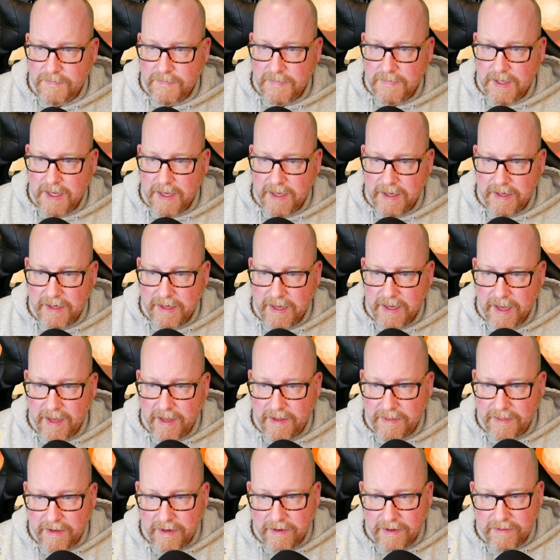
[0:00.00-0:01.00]
And
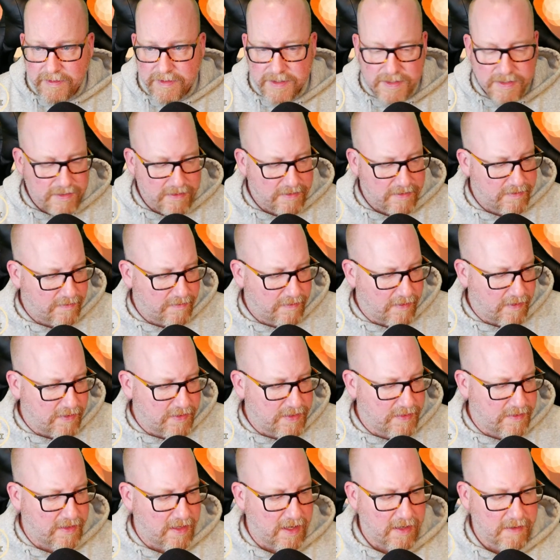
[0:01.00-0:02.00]
yeah, there's
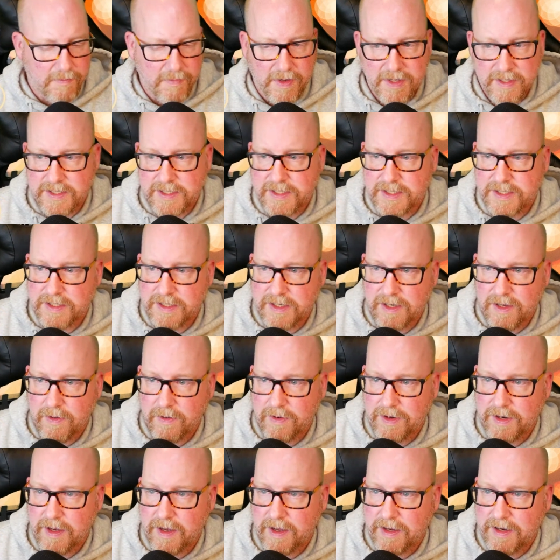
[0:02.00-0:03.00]
not much
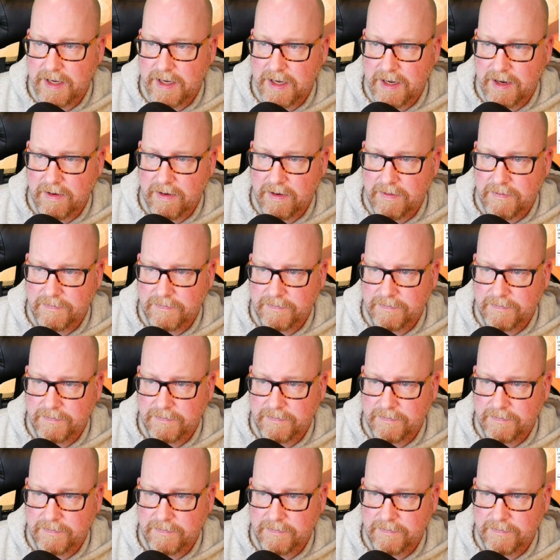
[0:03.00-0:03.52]
going on here.